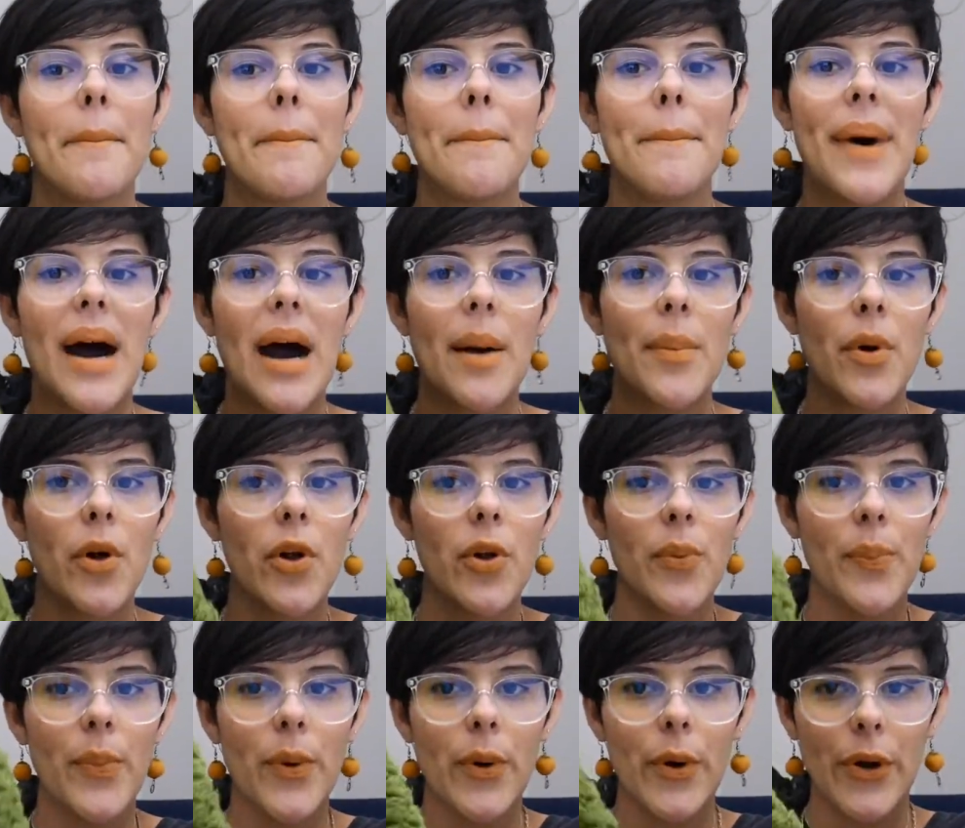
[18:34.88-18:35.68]

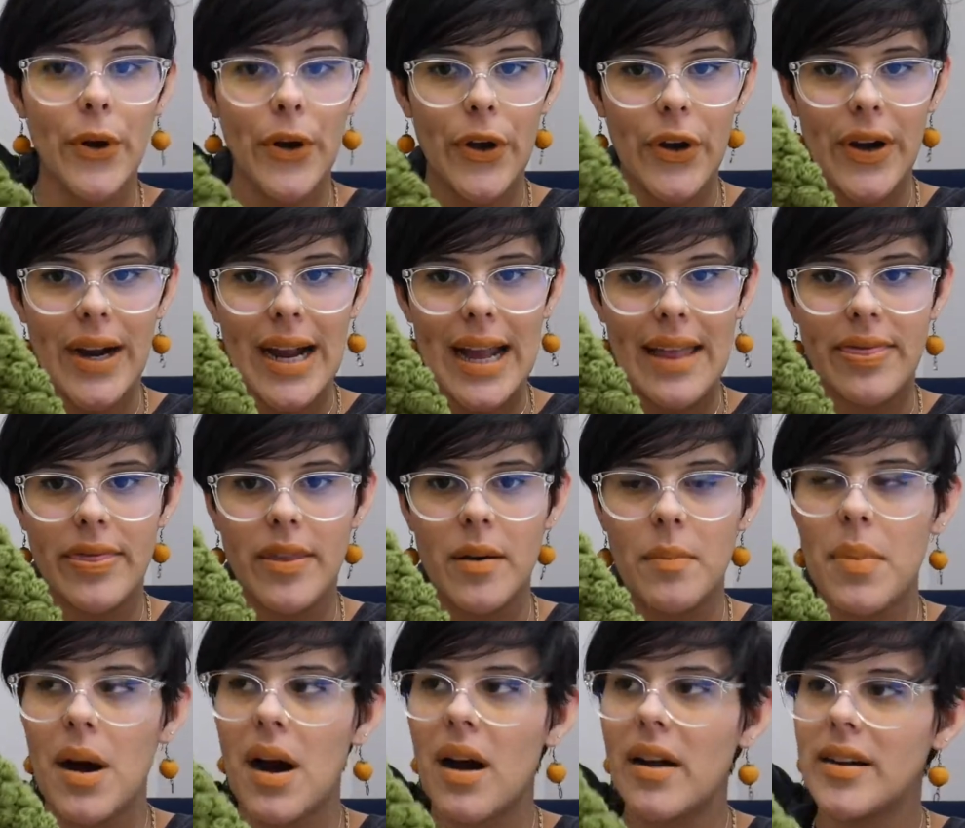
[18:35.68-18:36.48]
bobble border at
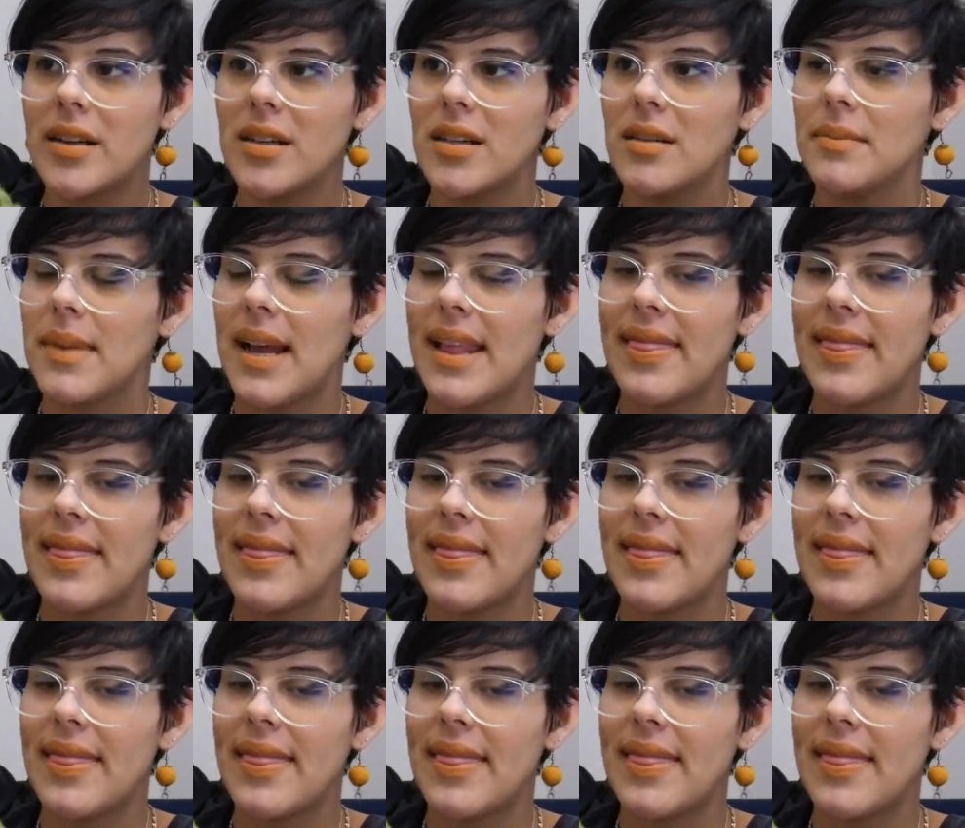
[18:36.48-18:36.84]
the bottom,